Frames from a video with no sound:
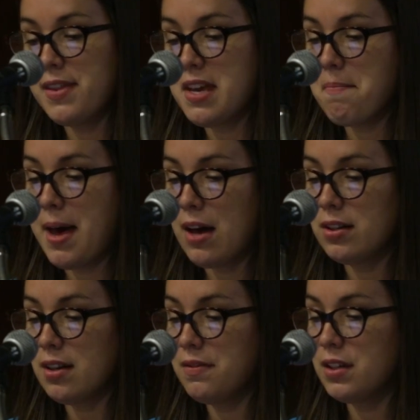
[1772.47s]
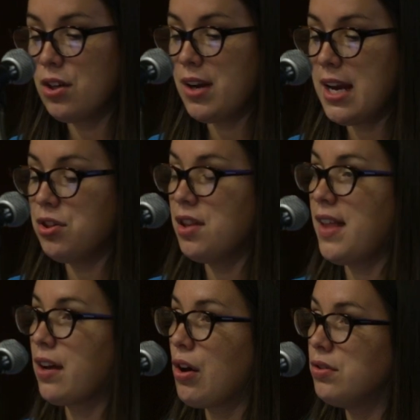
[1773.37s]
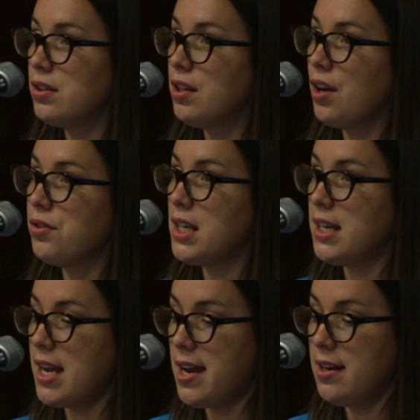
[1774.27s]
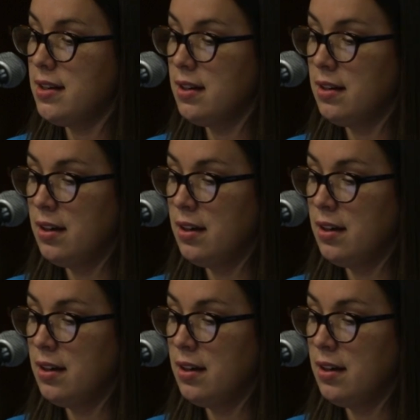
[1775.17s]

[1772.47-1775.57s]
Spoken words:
and the amount of the donation that goes to those in need.